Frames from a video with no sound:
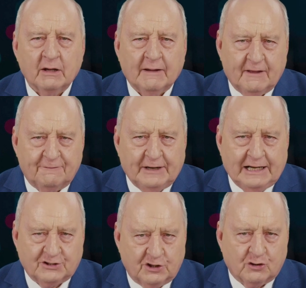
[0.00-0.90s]
at their
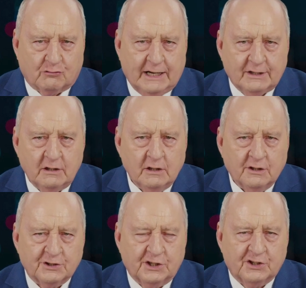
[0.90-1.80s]
fastest rate
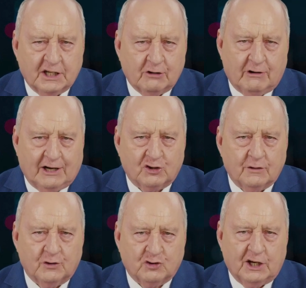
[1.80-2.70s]
since the
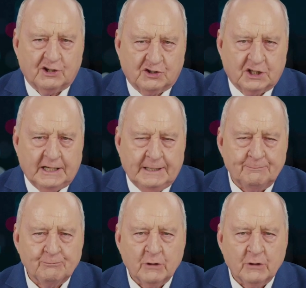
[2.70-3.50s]
introduction of the GST.